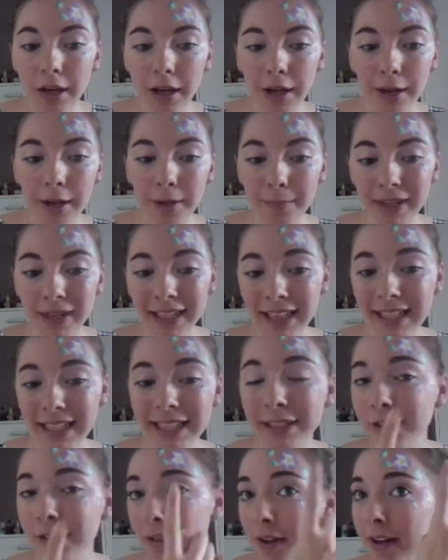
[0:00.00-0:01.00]
I
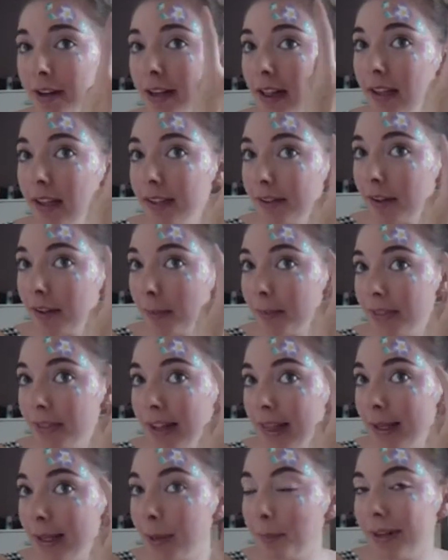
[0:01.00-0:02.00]
cleaned up the
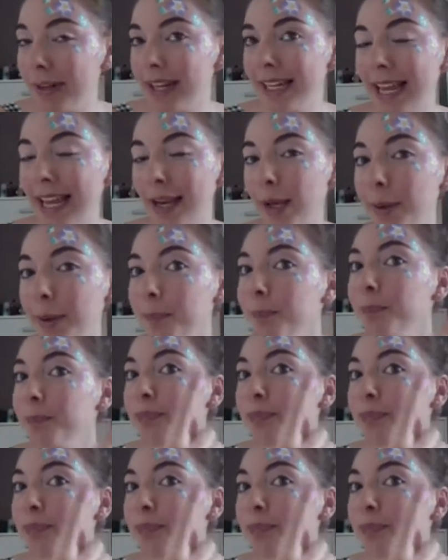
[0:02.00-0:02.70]
little bit of yellow.